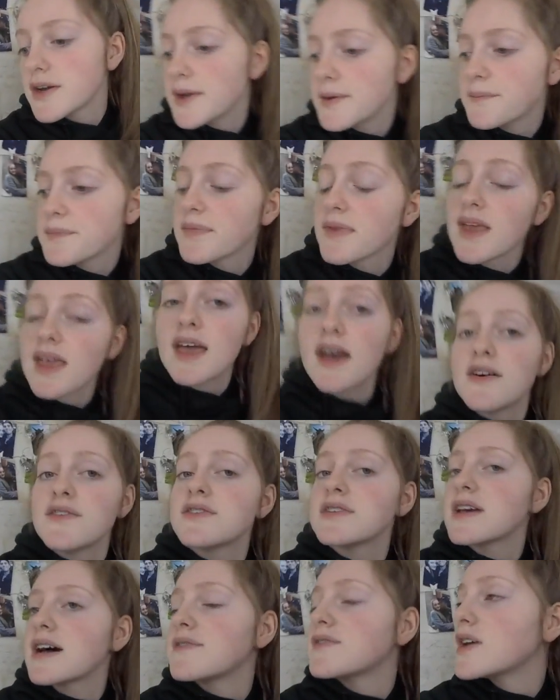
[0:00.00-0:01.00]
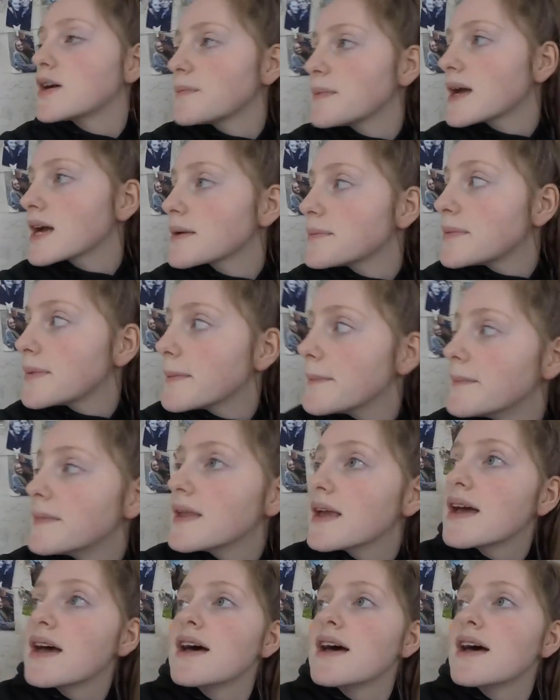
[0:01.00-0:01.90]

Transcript: you because you have no makeup on.